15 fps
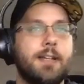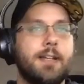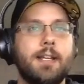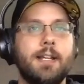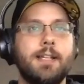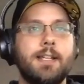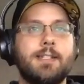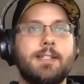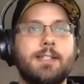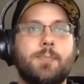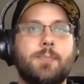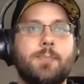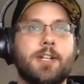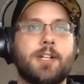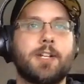is this
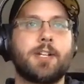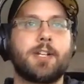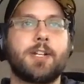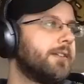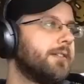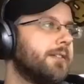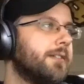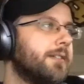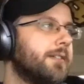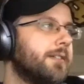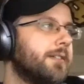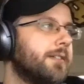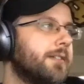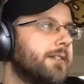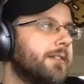picture here.
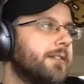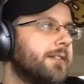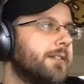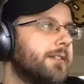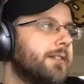And